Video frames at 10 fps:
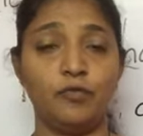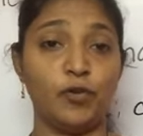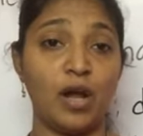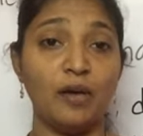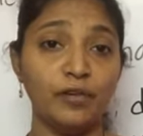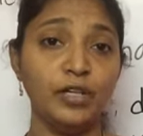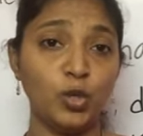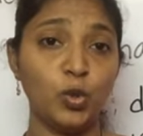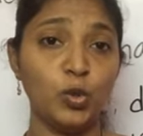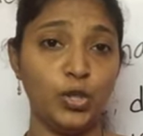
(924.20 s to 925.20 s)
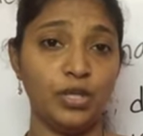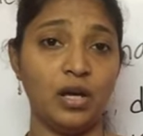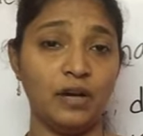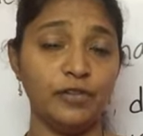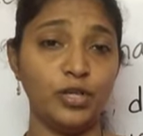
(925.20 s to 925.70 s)
for our good,
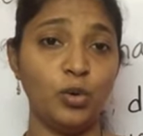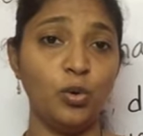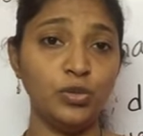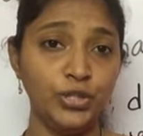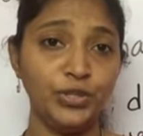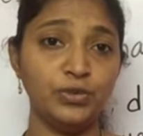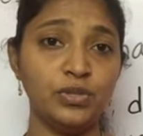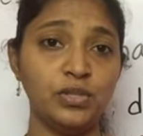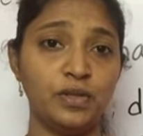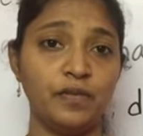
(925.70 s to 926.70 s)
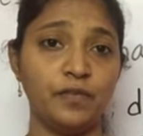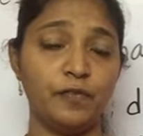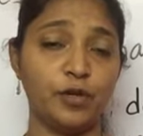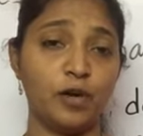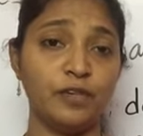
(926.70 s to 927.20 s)
our own use,
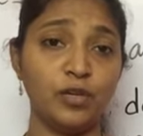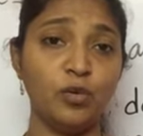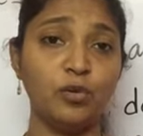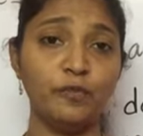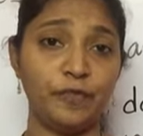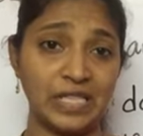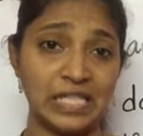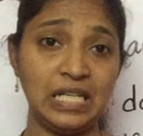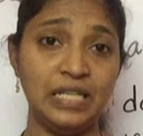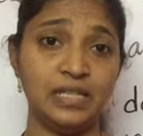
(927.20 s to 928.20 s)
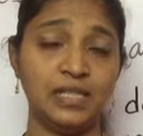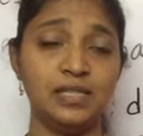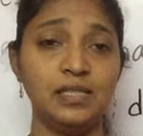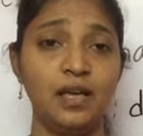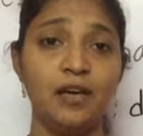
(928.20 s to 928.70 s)
for our own
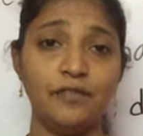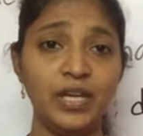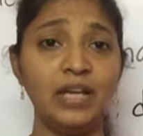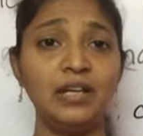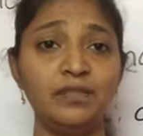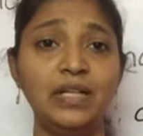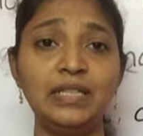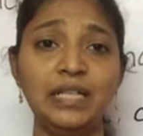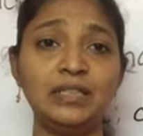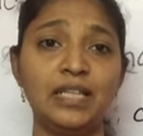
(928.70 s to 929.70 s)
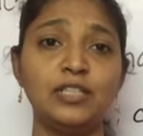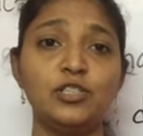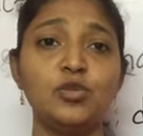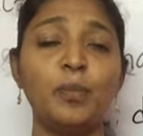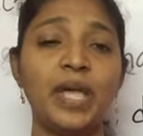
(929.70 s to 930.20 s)
facilities. We are inventing things
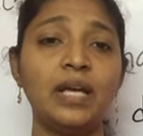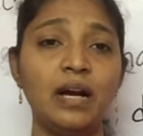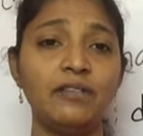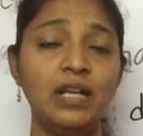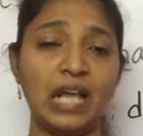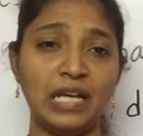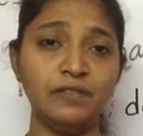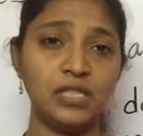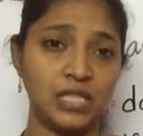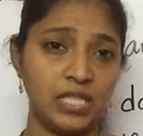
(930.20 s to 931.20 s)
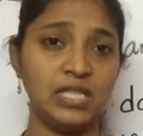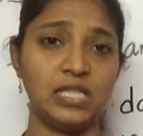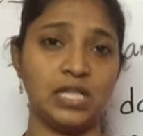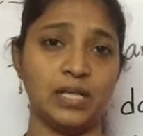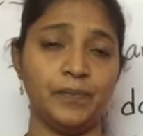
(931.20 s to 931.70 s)
to make our lives
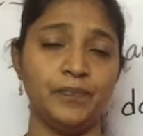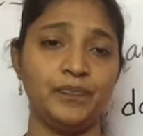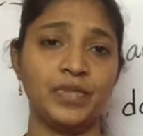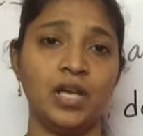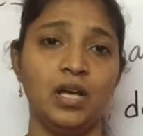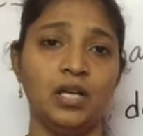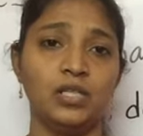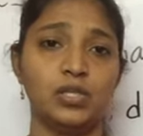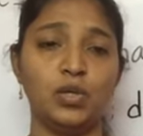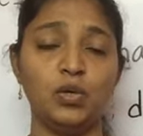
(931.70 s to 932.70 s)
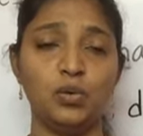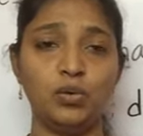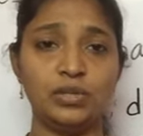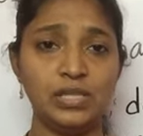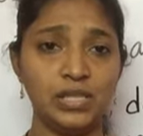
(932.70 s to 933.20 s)
easier. So
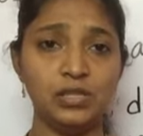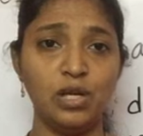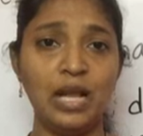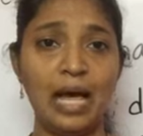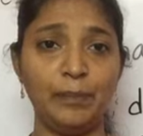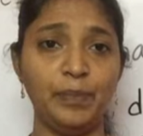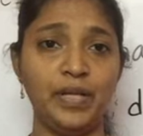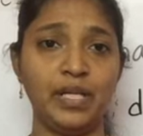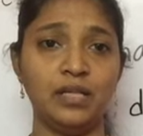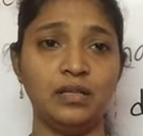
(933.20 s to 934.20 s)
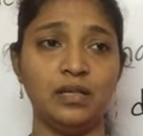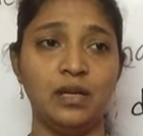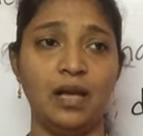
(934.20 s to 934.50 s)
this is all happening,